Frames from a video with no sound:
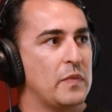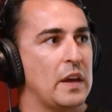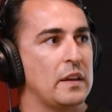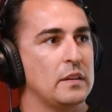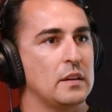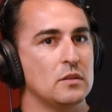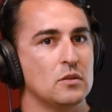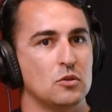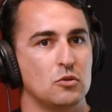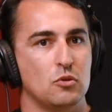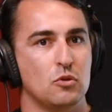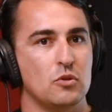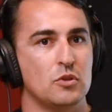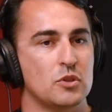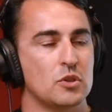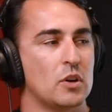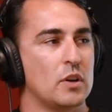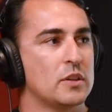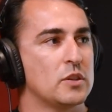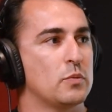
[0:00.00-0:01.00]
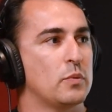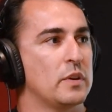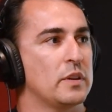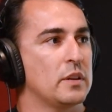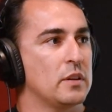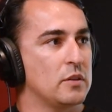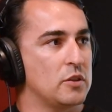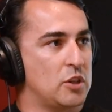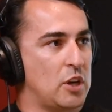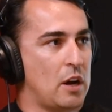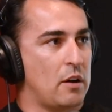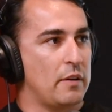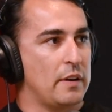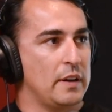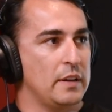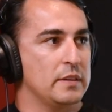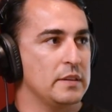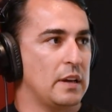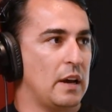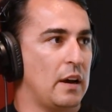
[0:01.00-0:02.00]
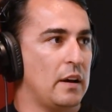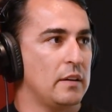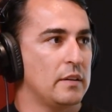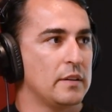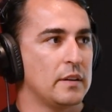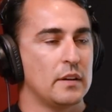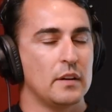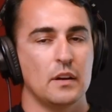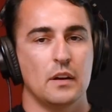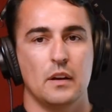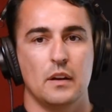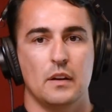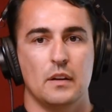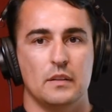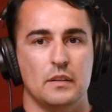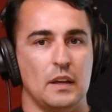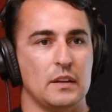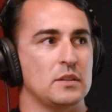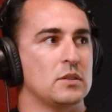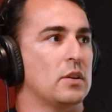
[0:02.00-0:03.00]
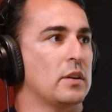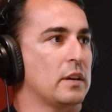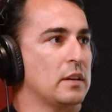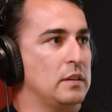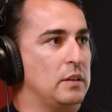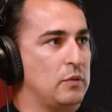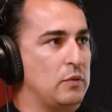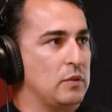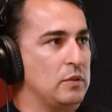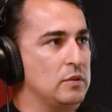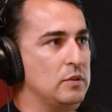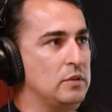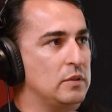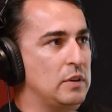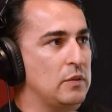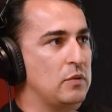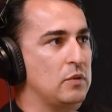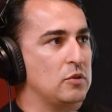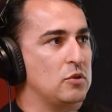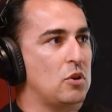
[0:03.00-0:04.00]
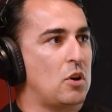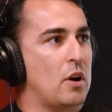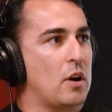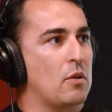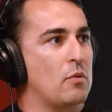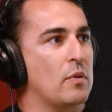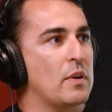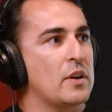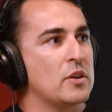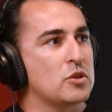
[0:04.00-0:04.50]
and then the 2 sides where the shower heads are, that's like a different tile.